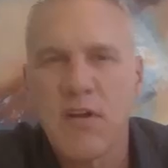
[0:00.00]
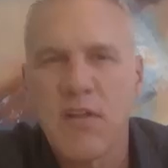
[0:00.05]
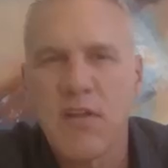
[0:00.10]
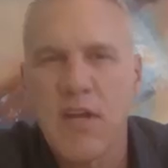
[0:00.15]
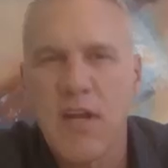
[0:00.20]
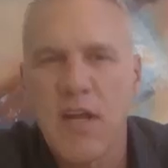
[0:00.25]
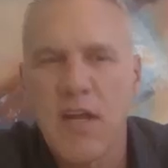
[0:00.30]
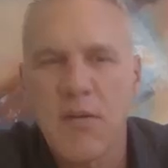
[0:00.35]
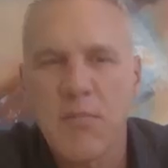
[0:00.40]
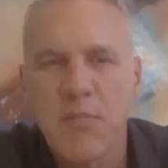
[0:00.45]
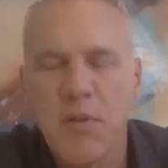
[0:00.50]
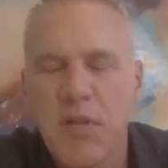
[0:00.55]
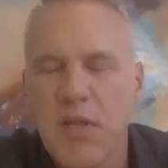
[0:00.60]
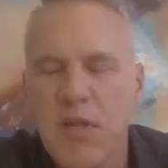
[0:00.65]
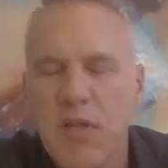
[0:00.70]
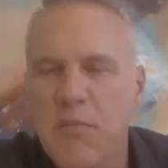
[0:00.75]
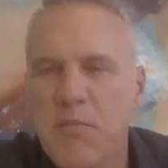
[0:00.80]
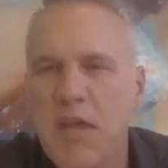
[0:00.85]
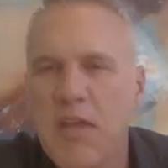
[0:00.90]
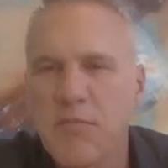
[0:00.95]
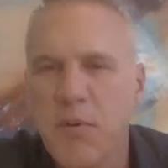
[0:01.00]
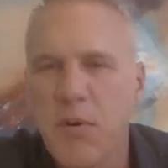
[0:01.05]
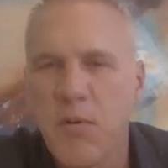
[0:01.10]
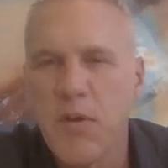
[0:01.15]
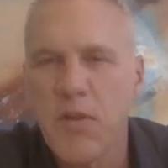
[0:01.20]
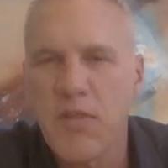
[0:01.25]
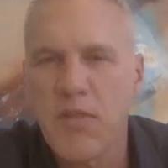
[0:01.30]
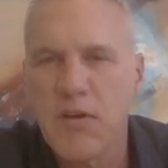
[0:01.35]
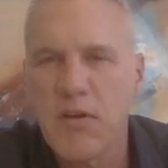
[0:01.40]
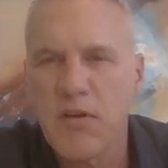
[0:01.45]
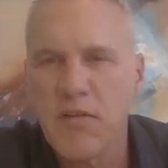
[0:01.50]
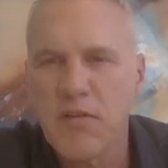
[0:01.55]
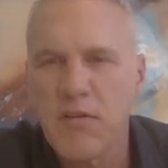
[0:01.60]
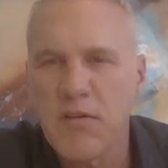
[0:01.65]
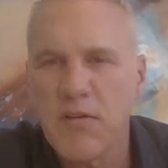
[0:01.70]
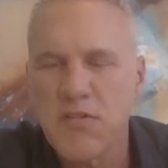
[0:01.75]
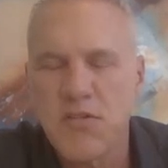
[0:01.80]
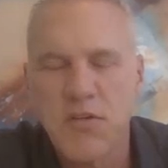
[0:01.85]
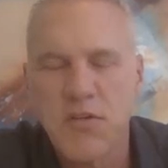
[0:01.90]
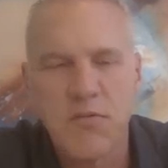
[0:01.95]
there that I had played baseball with, their,
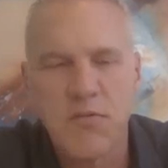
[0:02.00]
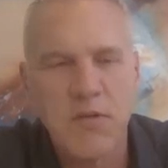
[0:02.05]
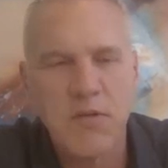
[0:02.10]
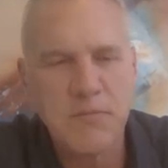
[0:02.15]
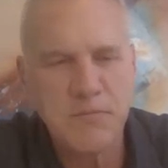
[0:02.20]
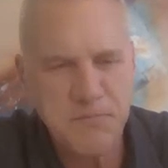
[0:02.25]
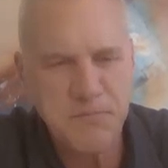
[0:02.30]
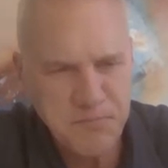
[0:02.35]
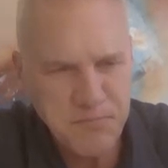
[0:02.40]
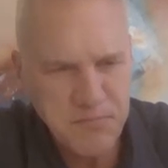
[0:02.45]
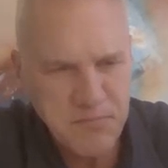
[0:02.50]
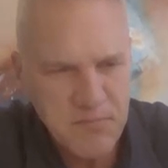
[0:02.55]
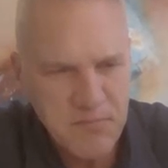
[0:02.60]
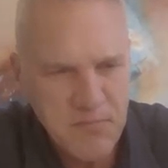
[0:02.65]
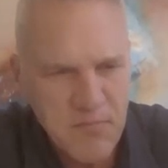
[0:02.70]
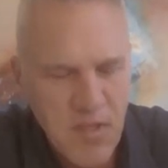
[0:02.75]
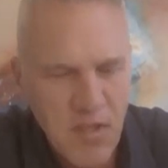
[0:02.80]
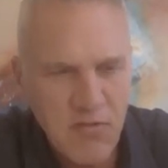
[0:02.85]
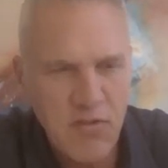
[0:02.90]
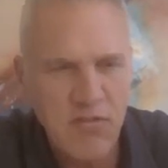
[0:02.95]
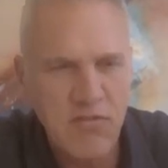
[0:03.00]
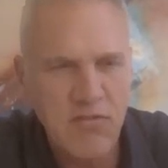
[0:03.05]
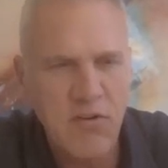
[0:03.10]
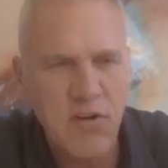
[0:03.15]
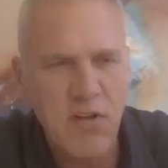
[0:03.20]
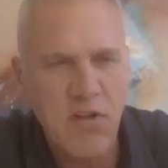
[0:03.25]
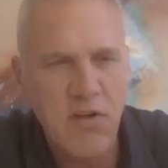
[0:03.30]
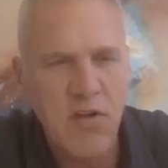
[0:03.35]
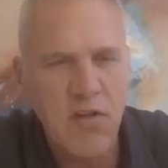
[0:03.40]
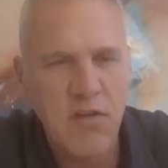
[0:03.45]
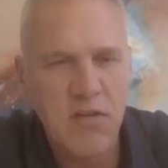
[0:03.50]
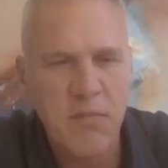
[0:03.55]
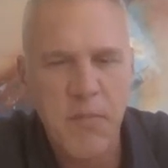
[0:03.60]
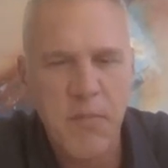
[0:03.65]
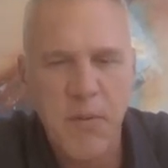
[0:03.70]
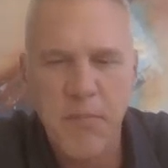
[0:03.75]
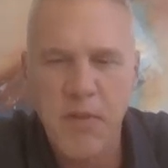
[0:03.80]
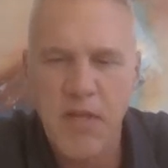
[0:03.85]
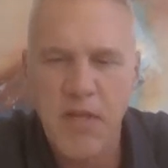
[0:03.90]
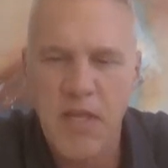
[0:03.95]
their children so I started calling
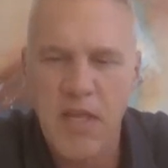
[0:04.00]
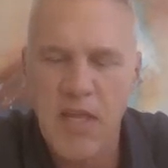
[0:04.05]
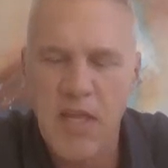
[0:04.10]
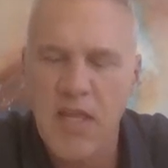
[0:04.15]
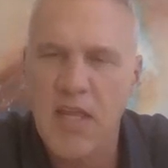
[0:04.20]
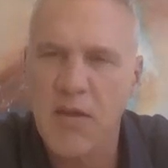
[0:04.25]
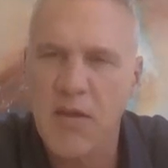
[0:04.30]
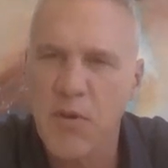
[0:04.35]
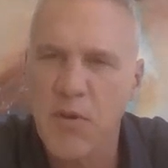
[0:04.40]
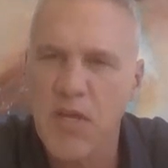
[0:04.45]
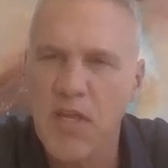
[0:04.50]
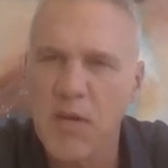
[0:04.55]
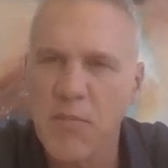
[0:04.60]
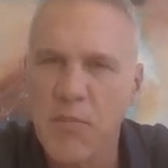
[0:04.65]
them. I'm like, hey, can we